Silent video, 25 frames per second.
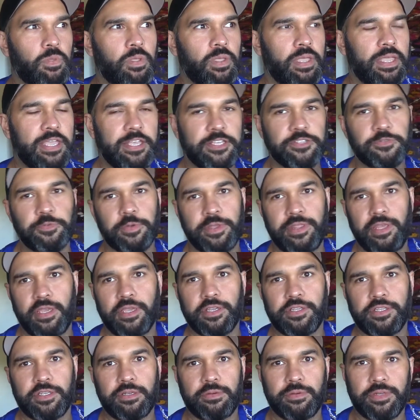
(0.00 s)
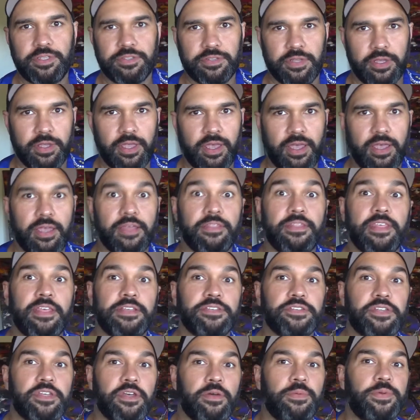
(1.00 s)
Here's where the issue is, okay? There's
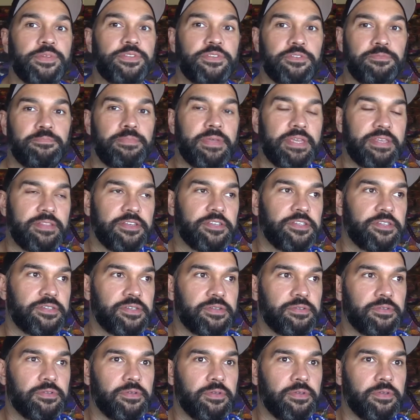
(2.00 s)
going to be this